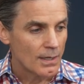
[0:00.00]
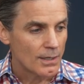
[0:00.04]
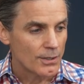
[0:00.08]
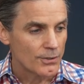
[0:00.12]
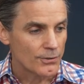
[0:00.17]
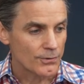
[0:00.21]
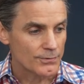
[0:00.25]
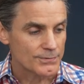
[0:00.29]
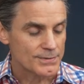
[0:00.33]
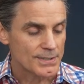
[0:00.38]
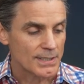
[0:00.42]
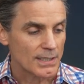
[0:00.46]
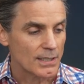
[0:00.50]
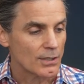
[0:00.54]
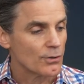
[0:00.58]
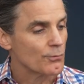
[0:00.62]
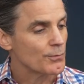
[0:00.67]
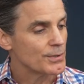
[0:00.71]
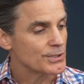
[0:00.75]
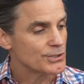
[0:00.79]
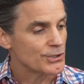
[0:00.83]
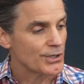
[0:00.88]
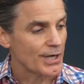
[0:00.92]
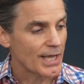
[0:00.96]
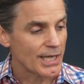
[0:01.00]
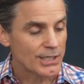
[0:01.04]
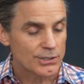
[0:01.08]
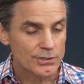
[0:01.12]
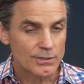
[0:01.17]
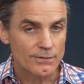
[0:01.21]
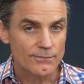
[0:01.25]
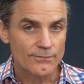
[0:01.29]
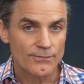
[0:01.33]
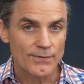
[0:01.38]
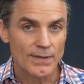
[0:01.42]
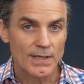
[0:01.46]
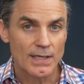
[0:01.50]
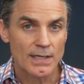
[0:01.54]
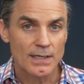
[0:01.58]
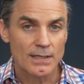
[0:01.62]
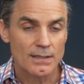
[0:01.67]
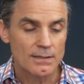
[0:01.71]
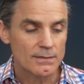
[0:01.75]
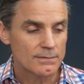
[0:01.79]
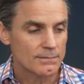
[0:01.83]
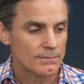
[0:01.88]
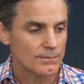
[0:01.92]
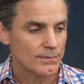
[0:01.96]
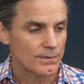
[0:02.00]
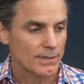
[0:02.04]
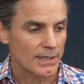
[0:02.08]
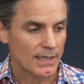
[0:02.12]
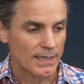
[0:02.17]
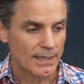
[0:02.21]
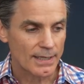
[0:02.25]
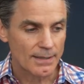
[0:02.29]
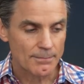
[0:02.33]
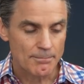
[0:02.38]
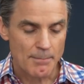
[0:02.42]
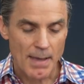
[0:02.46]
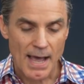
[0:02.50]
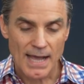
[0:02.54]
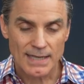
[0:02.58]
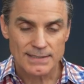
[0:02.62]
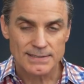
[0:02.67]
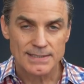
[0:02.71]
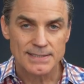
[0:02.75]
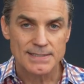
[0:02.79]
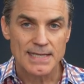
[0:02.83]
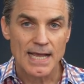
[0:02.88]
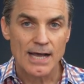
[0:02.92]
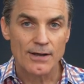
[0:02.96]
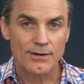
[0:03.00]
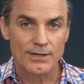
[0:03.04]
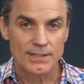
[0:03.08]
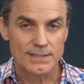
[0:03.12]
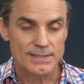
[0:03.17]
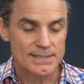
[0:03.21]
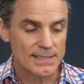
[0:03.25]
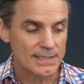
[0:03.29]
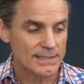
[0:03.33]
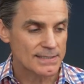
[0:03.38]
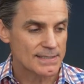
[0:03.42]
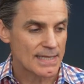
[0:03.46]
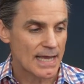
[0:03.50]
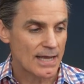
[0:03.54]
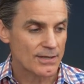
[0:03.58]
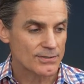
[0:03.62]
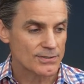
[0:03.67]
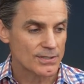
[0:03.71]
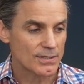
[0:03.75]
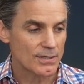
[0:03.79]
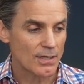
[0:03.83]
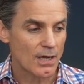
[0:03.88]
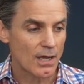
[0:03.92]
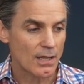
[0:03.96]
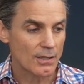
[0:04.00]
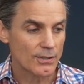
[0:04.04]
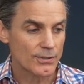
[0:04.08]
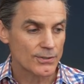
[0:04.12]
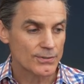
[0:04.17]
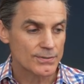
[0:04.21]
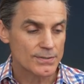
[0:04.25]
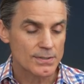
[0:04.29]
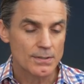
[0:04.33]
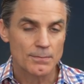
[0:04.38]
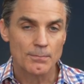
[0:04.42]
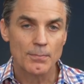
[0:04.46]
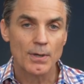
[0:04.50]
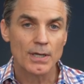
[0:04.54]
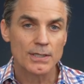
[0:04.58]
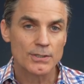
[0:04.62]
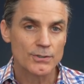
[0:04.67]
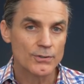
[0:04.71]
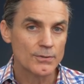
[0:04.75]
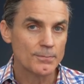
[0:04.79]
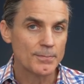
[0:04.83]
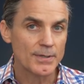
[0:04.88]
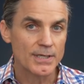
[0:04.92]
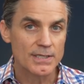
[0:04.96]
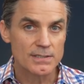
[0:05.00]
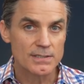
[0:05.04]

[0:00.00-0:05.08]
You'll see an origination fee that maxes out at $6,000, but could be